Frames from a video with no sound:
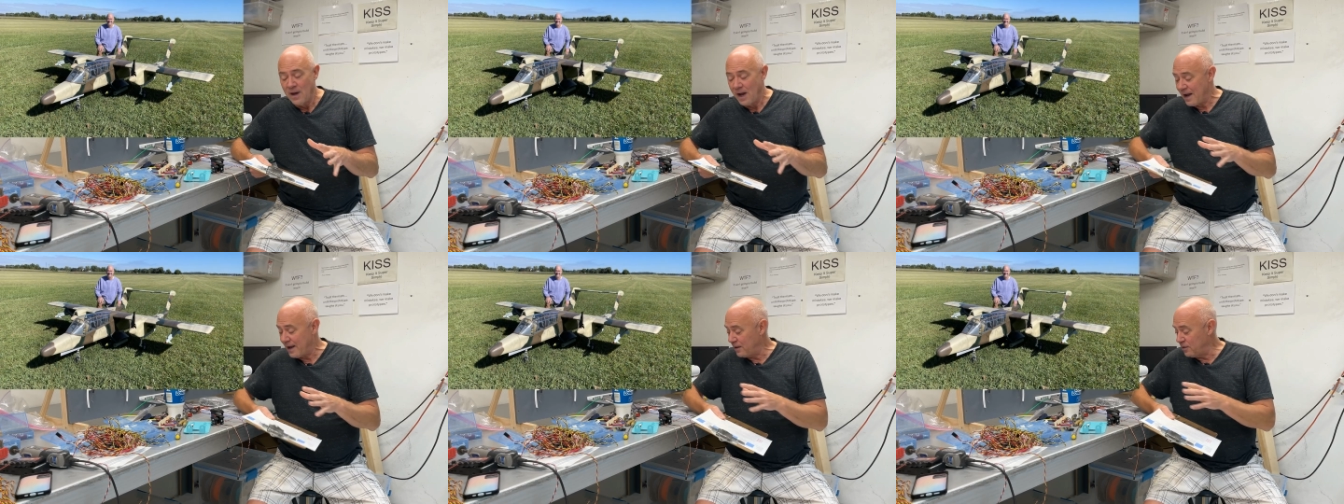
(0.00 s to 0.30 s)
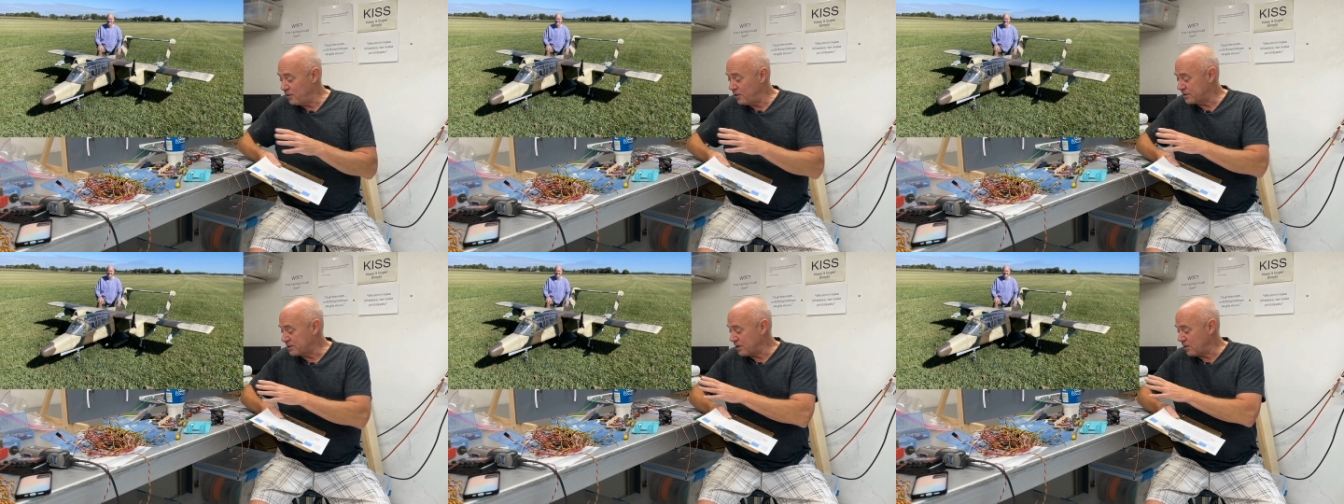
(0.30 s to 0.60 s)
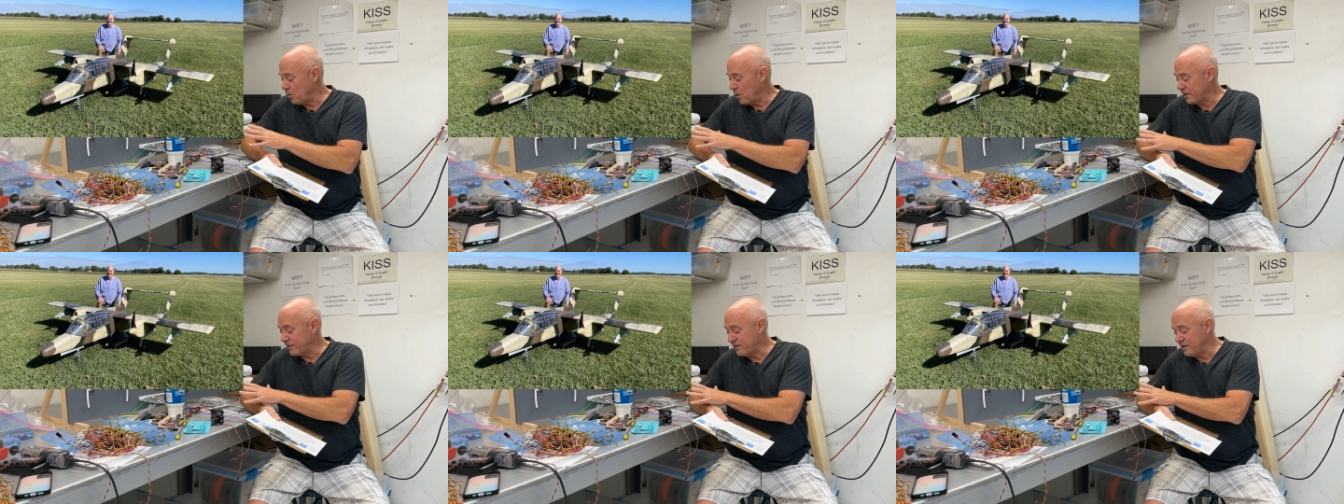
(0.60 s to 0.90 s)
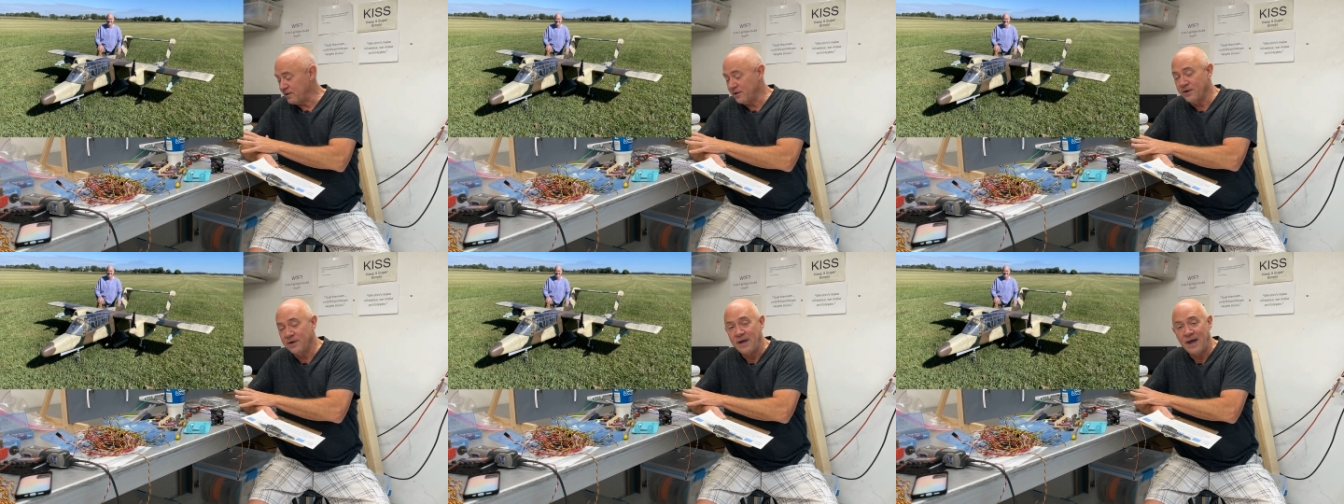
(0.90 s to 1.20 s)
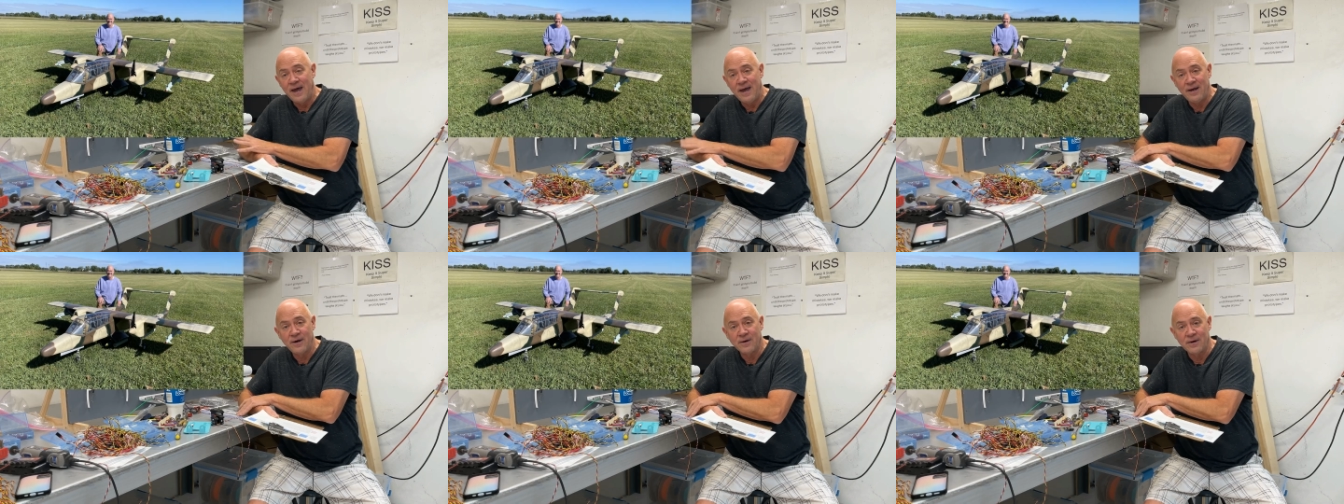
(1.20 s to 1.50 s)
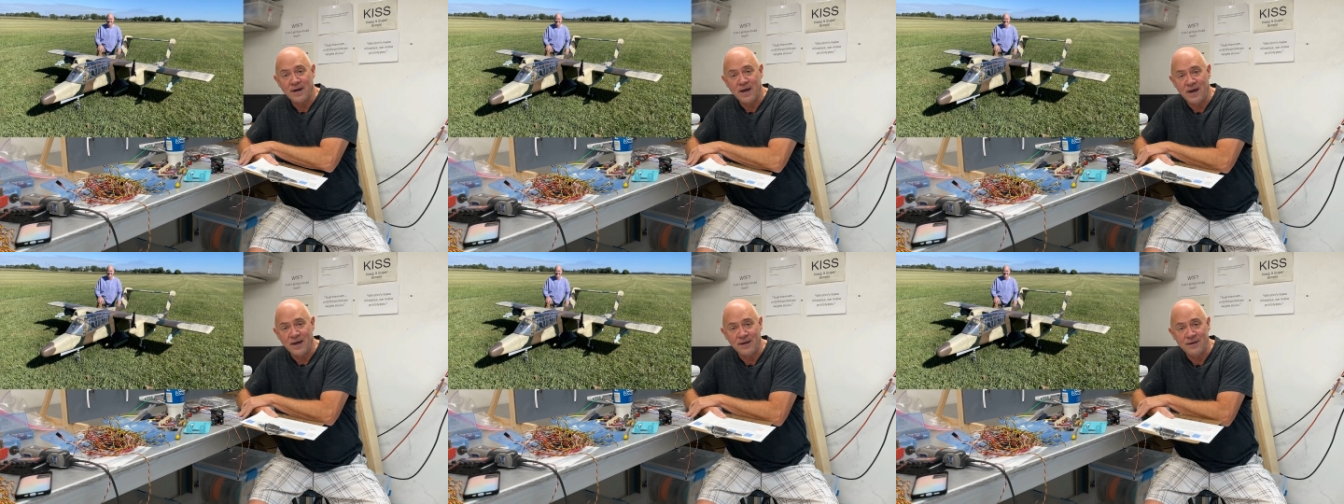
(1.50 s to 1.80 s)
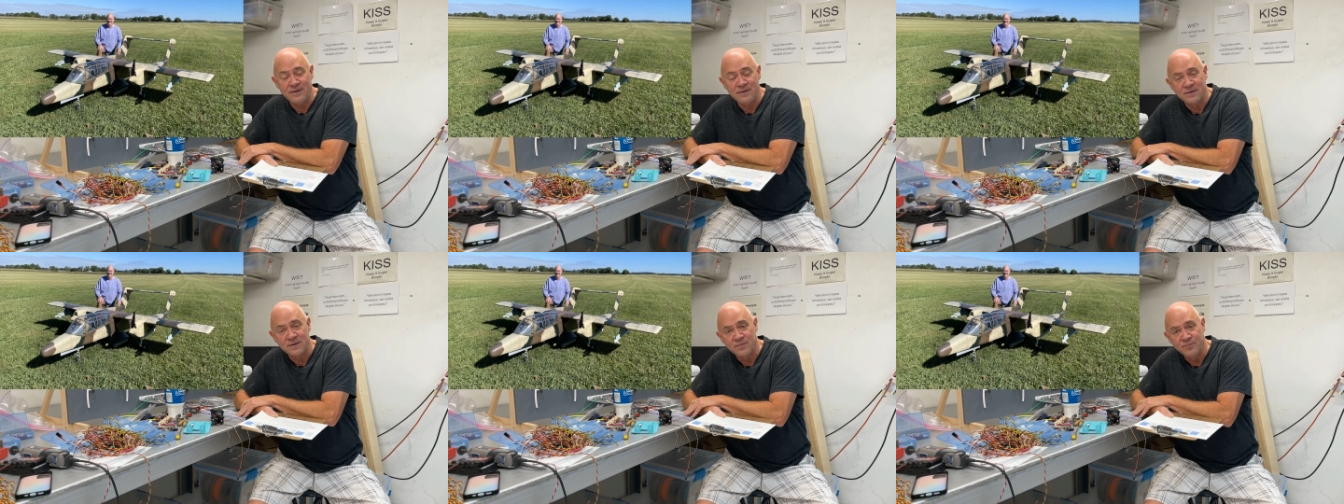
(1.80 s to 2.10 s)
I looked at what the Hangar
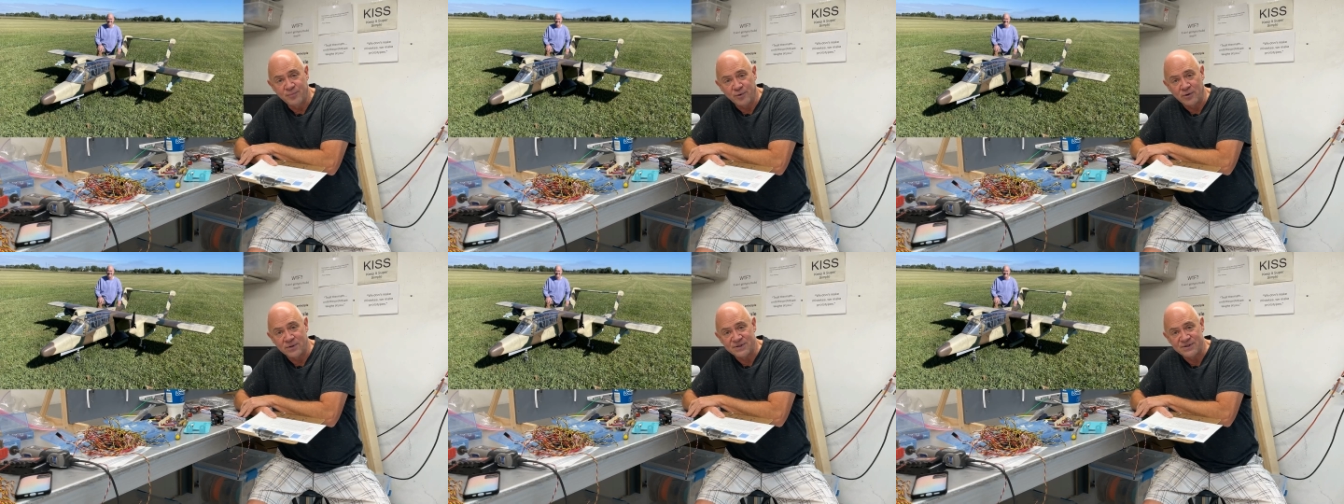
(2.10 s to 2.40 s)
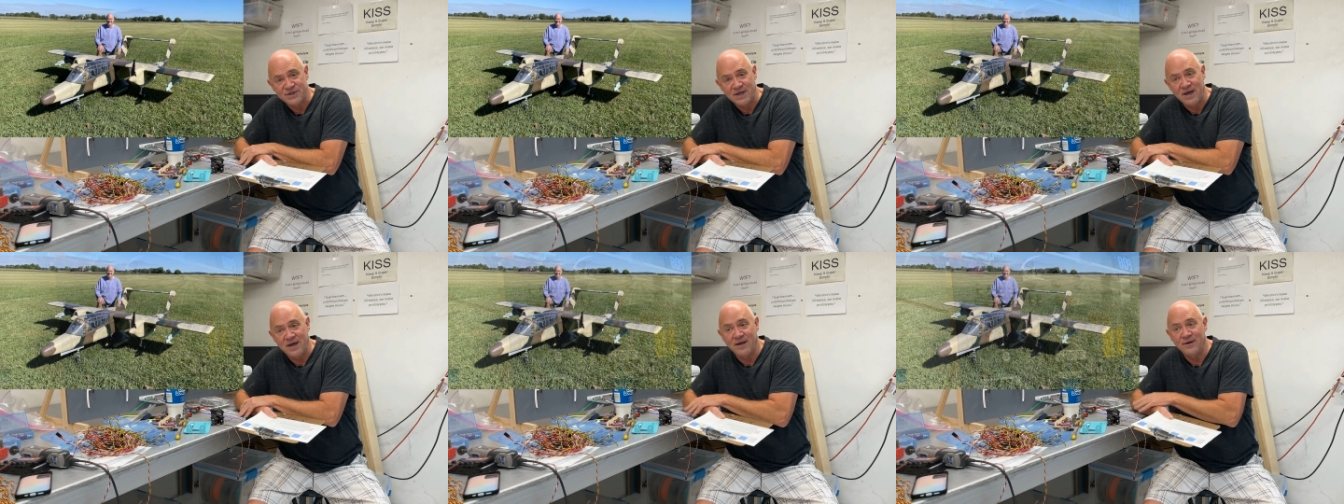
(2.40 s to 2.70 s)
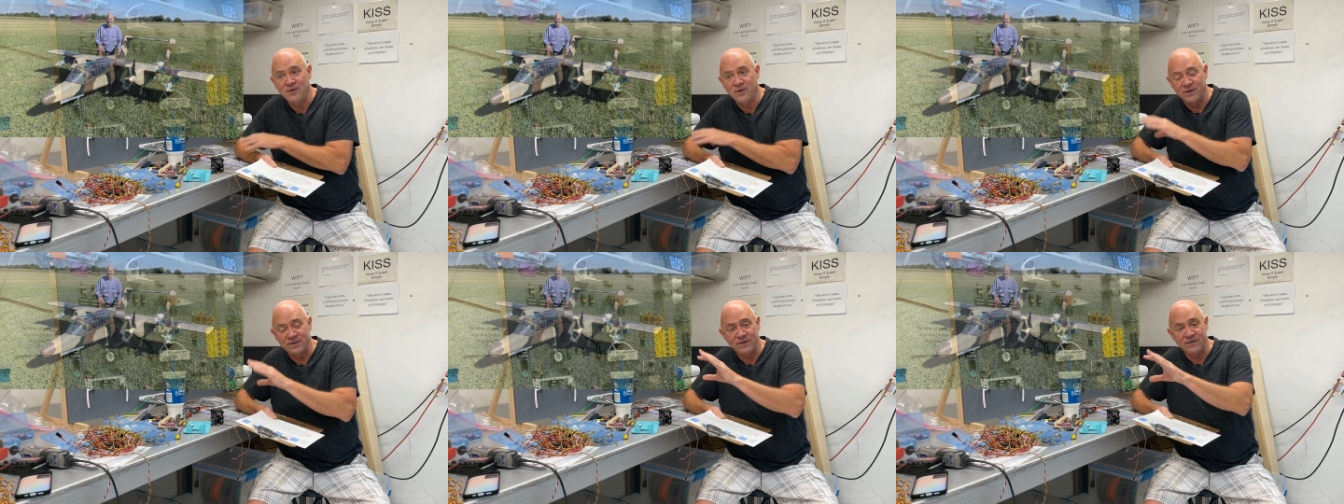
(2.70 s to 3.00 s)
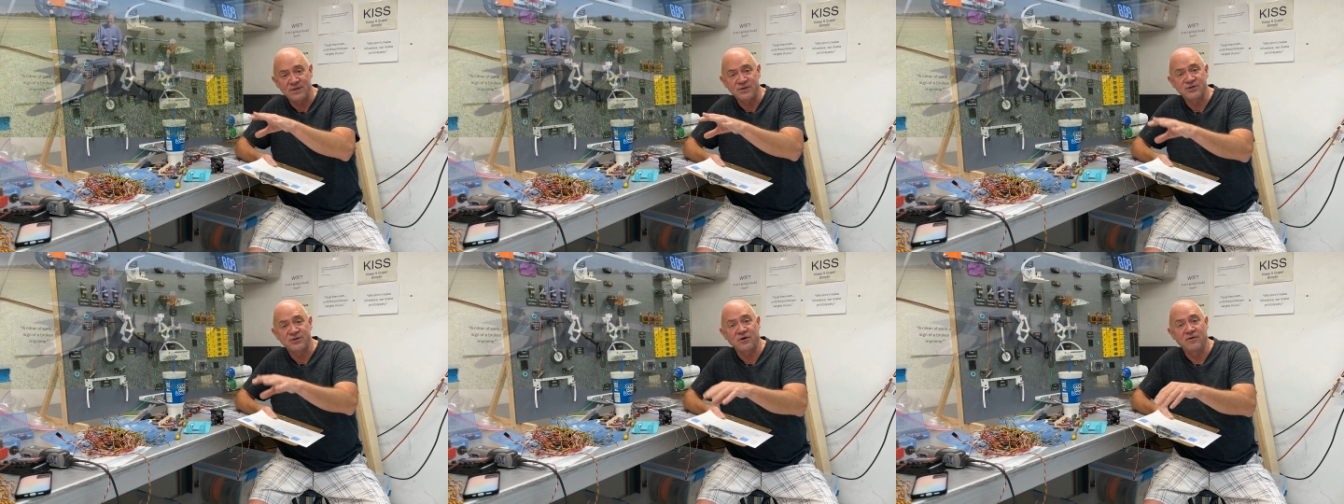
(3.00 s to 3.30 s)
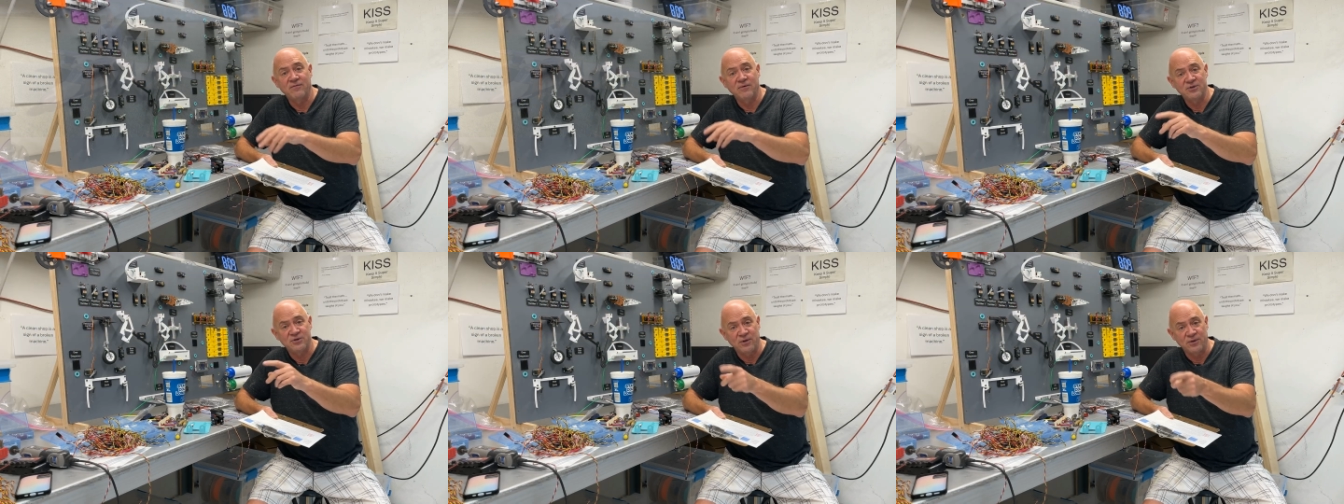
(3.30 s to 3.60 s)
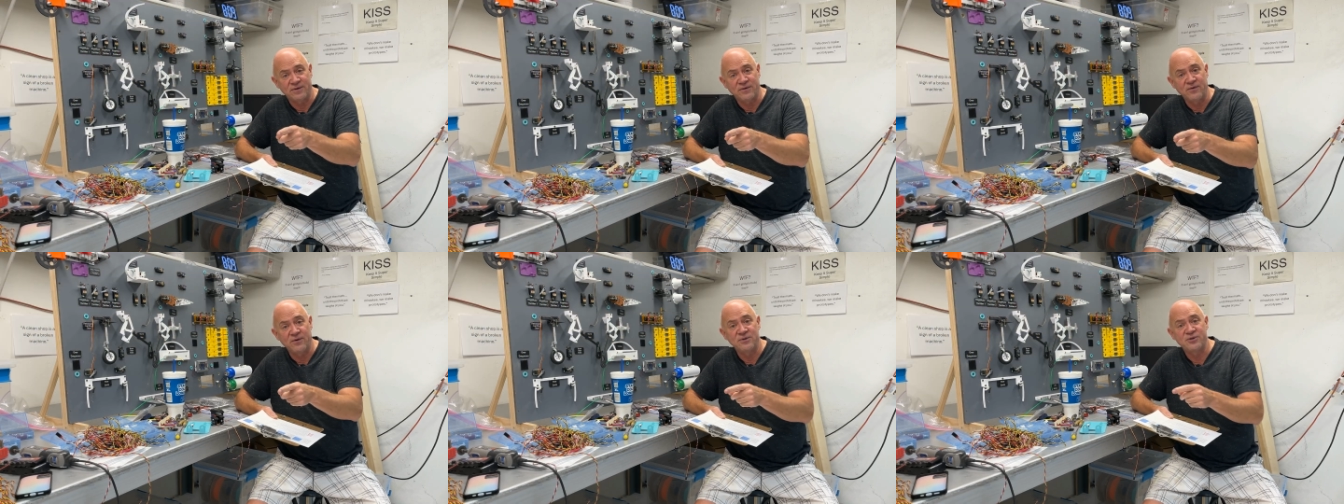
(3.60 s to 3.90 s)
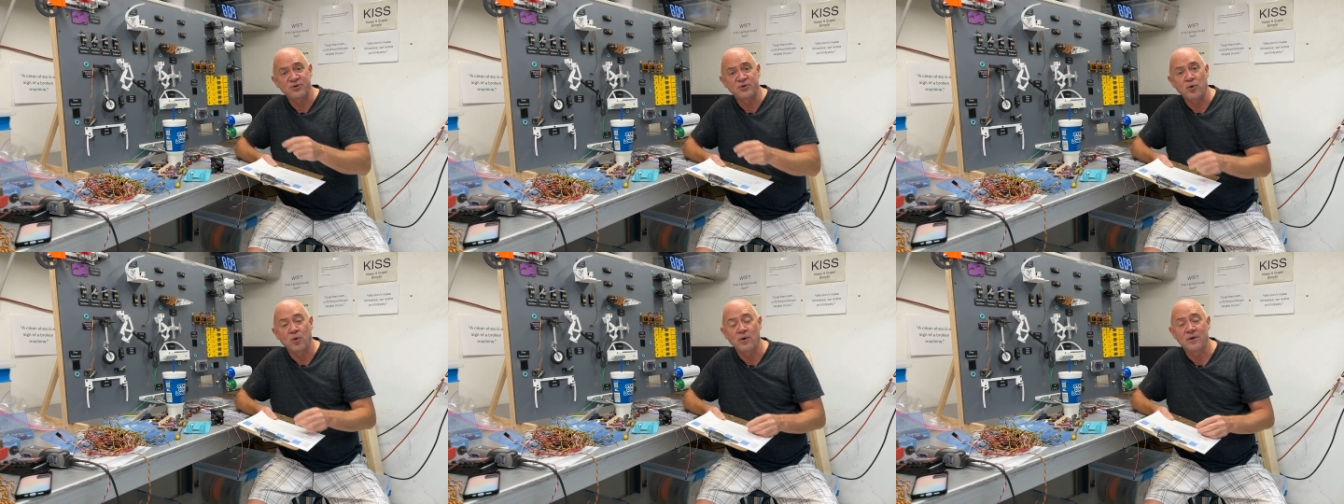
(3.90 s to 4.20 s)
nine book said, looked at the servos, looked at
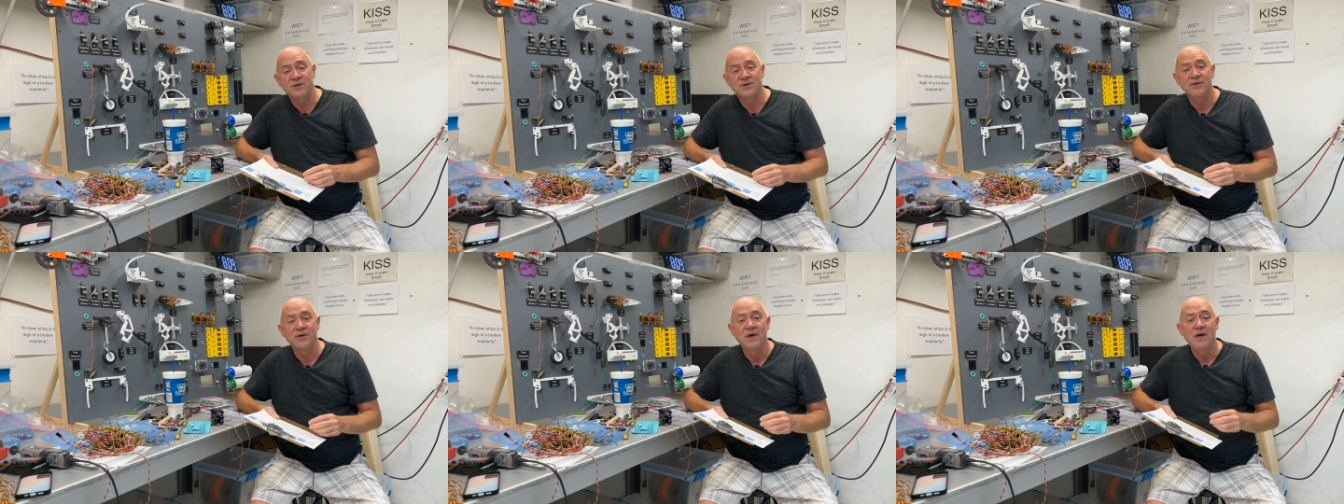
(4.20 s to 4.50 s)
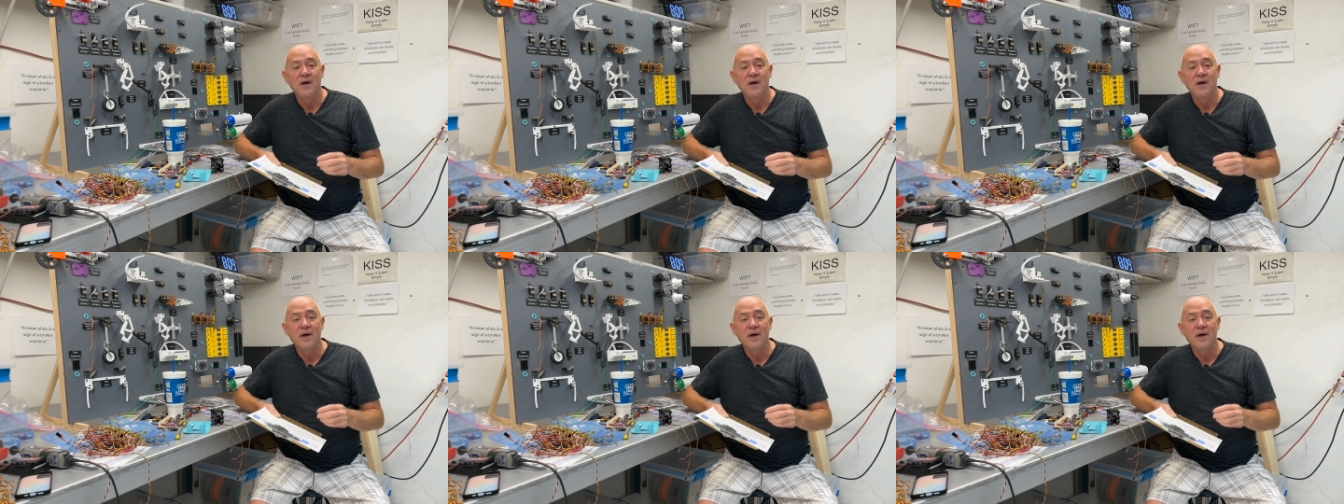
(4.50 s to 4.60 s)
those torques,